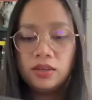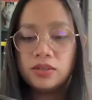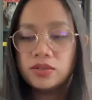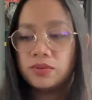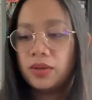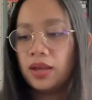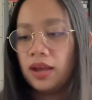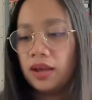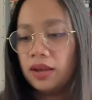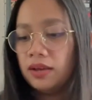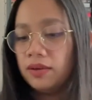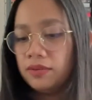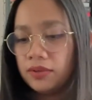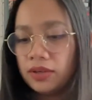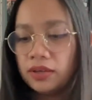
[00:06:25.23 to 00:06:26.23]
So we
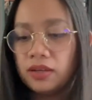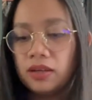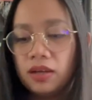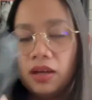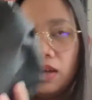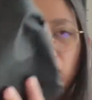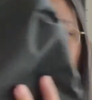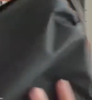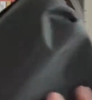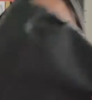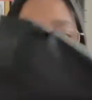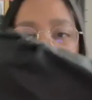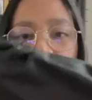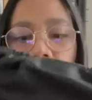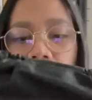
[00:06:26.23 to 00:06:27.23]
have
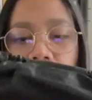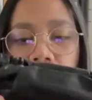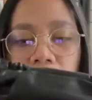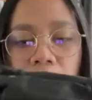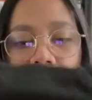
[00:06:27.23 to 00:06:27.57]
the little